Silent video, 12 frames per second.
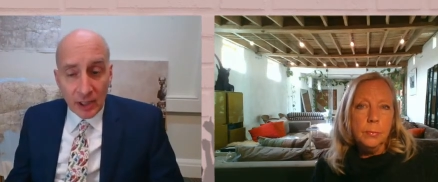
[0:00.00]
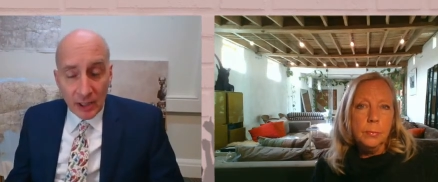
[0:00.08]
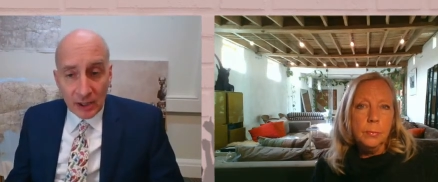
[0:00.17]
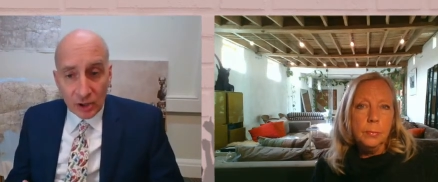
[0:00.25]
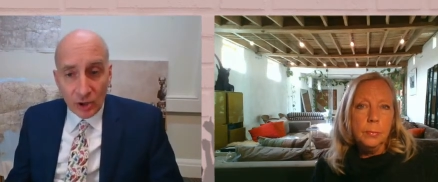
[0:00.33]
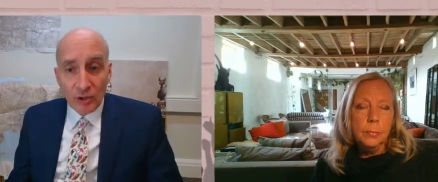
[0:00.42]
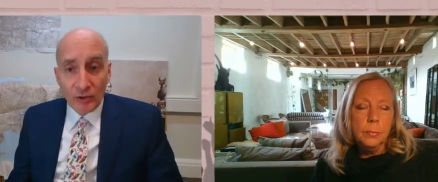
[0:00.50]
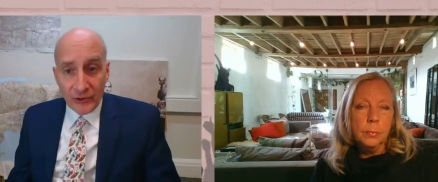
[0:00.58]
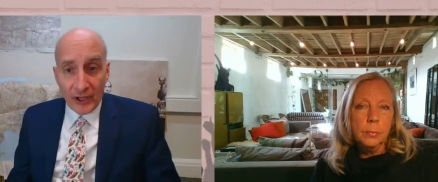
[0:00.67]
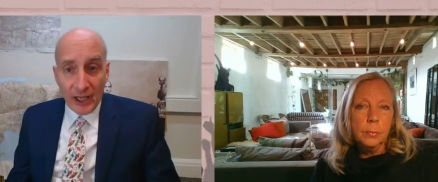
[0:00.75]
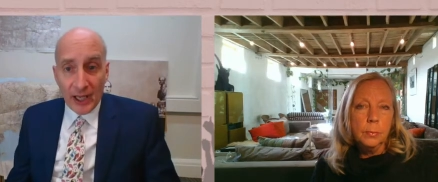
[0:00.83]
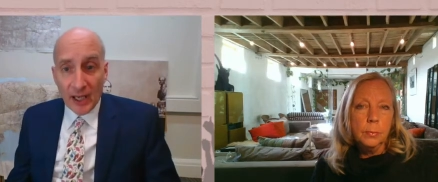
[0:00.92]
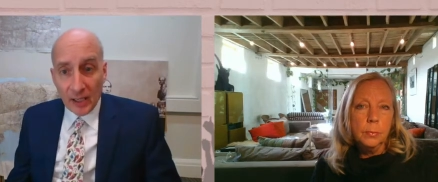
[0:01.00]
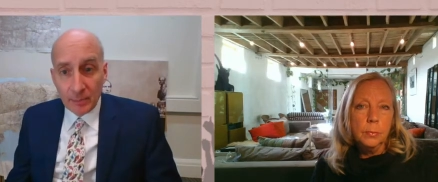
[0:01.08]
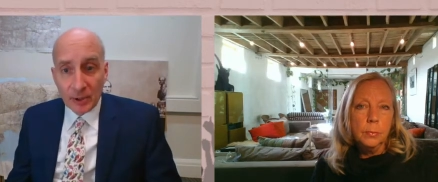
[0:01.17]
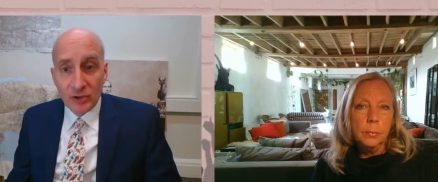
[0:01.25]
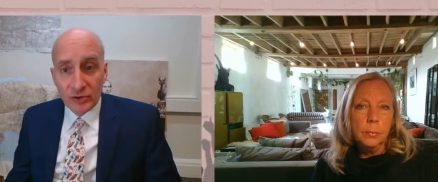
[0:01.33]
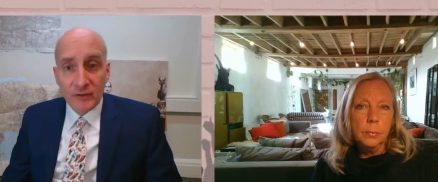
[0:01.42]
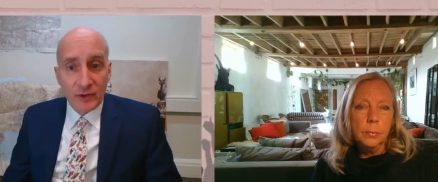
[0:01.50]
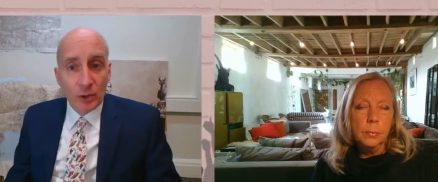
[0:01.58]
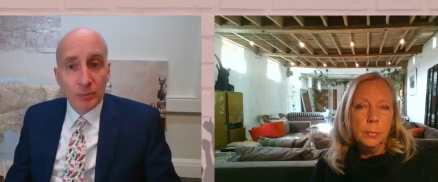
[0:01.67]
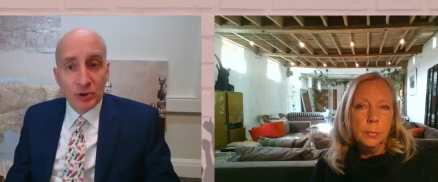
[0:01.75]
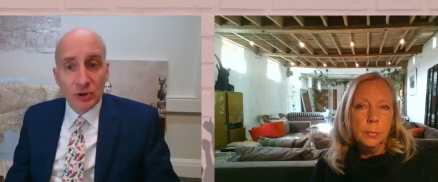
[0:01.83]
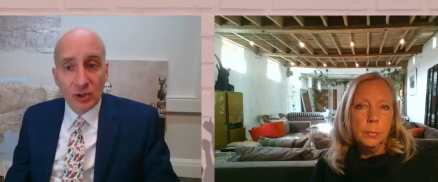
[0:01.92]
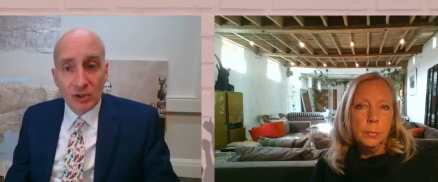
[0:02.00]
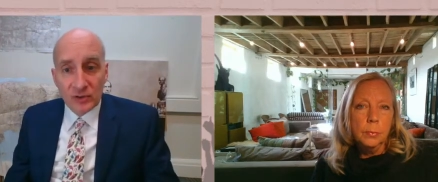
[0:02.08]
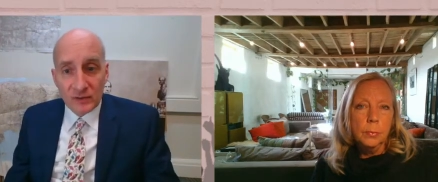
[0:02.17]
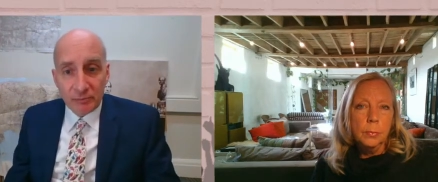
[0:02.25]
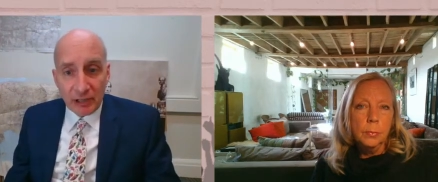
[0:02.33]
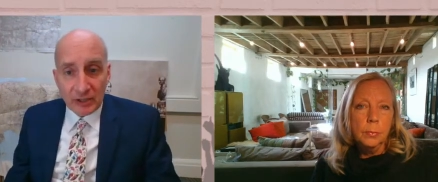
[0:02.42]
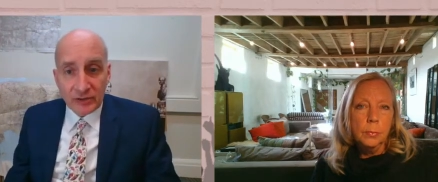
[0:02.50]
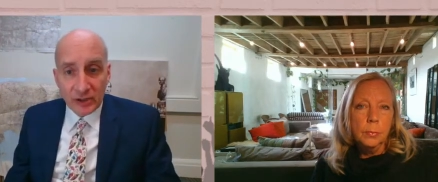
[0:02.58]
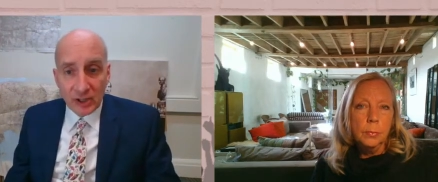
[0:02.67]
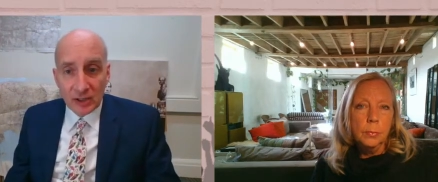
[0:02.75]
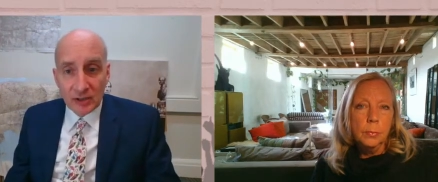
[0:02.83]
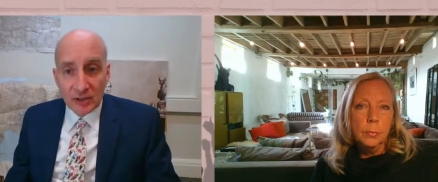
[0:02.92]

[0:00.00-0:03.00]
Speaker 1: uh, got there because of the opportunities of Brexit?